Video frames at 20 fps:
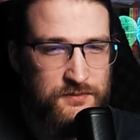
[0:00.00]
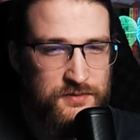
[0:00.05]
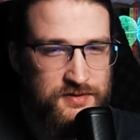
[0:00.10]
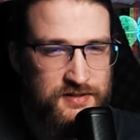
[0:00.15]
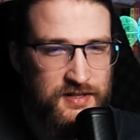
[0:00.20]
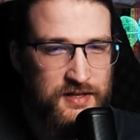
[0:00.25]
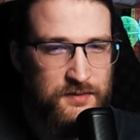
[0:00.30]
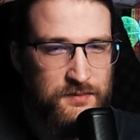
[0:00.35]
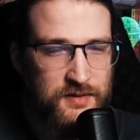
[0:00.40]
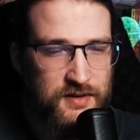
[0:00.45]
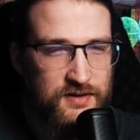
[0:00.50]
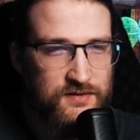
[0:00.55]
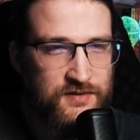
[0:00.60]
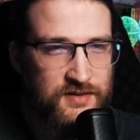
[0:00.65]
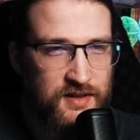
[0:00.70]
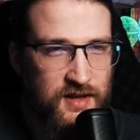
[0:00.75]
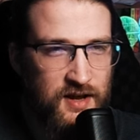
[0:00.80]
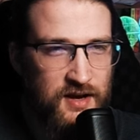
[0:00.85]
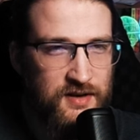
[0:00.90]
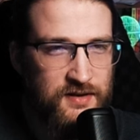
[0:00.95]
Was anybody
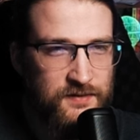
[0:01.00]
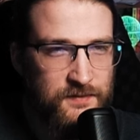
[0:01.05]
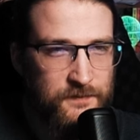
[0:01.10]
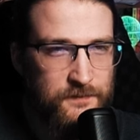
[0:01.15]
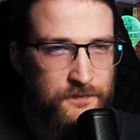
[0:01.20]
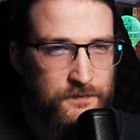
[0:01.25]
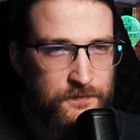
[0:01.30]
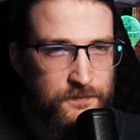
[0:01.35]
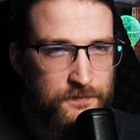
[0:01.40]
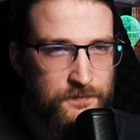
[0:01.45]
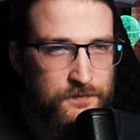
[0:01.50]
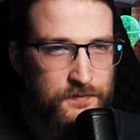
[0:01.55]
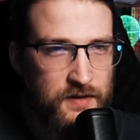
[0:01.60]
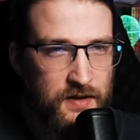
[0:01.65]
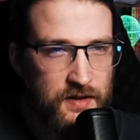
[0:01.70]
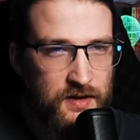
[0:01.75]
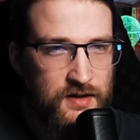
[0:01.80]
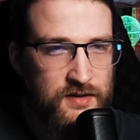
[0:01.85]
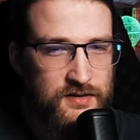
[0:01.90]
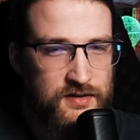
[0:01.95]
even there?
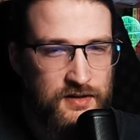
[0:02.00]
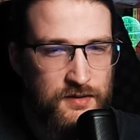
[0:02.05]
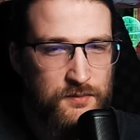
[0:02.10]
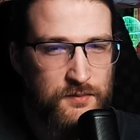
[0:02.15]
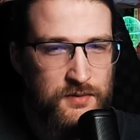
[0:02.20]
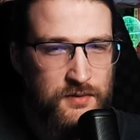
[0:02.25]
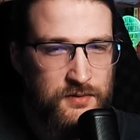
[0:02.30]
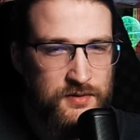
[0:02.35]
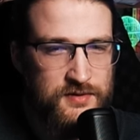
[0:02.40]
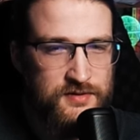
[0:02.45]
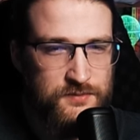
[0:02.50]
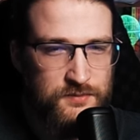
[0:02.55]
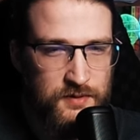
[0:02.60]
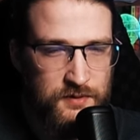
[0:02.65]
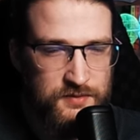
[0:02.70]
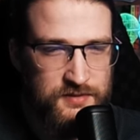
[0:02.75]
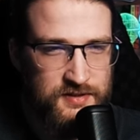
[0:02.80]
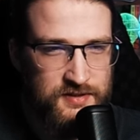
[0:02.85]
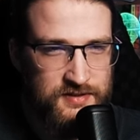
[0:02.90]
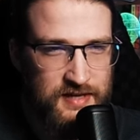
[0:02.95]
Did it was
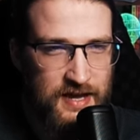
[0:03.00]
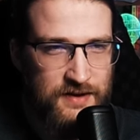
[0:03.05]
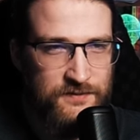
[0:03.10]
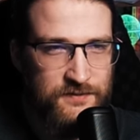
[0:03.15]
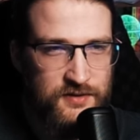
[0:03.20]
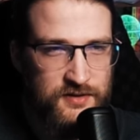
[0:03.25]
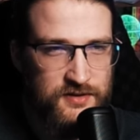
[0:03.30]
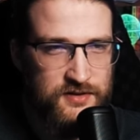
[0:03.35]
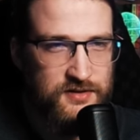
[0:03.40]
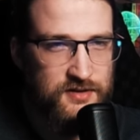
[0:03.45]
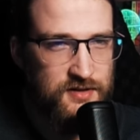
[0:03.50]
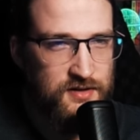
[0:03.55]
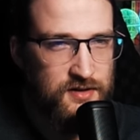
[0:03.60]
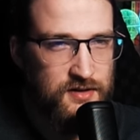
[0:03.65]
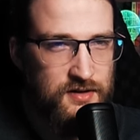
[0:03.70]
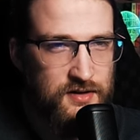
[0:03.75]
what was his average?